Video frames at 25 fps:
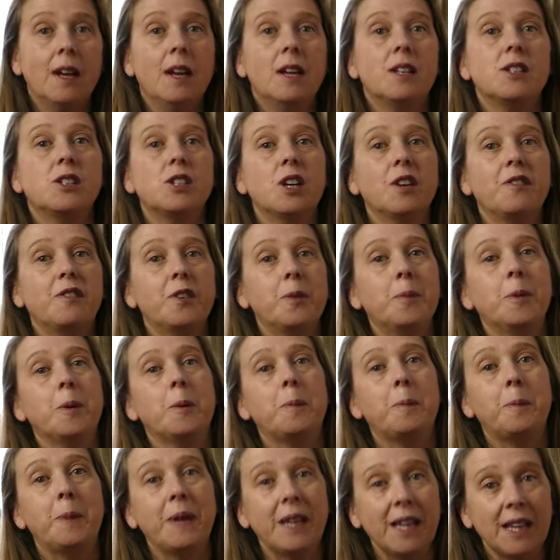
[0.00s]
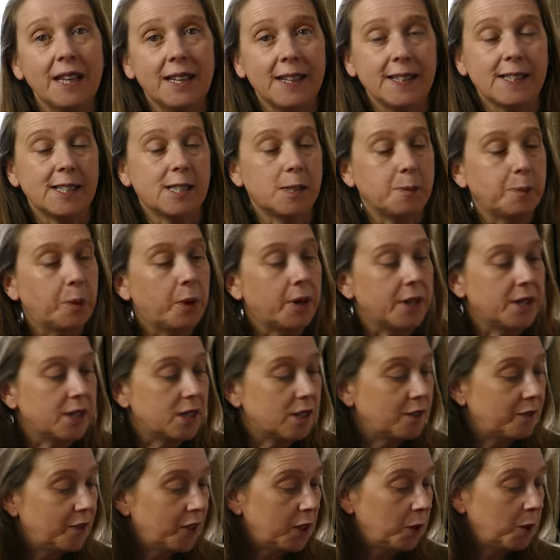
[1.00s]
So from a pianist's point
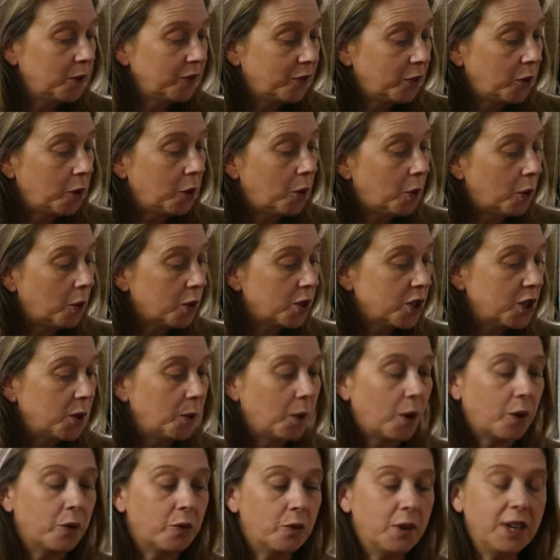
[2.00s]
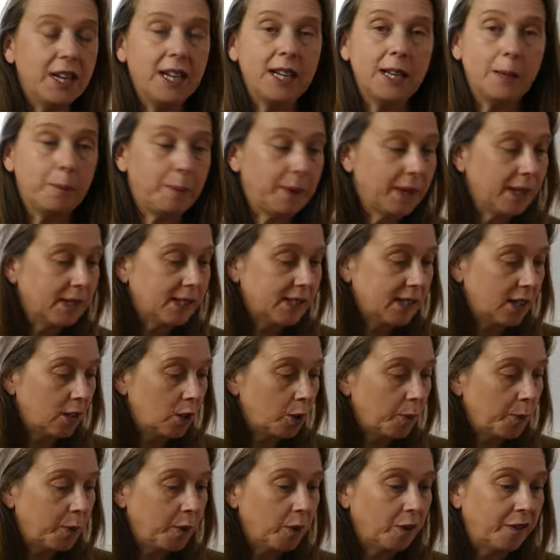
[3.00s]
of view, of course, you are really building
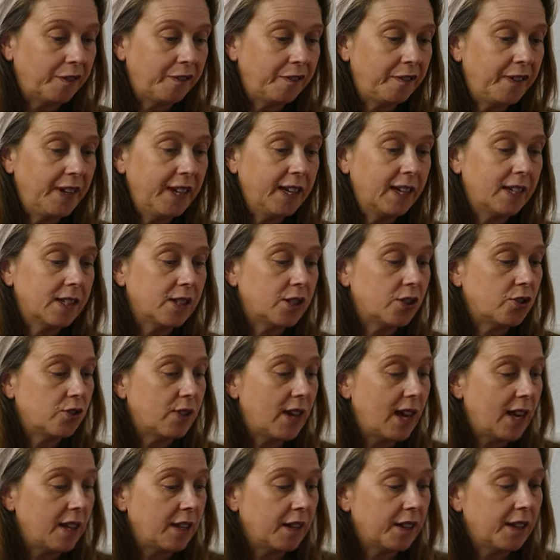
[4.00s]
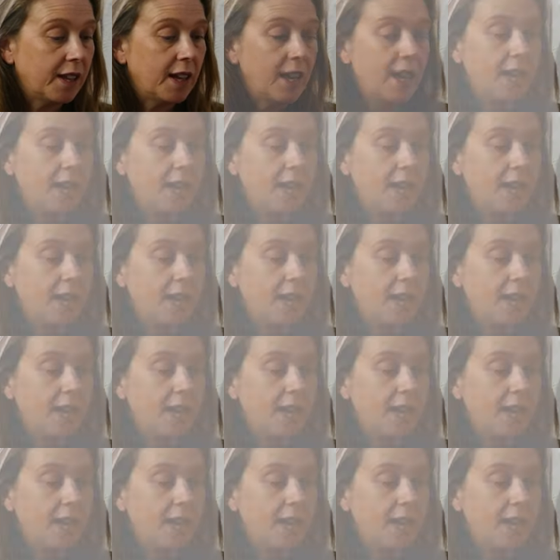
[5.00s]
up your finger strength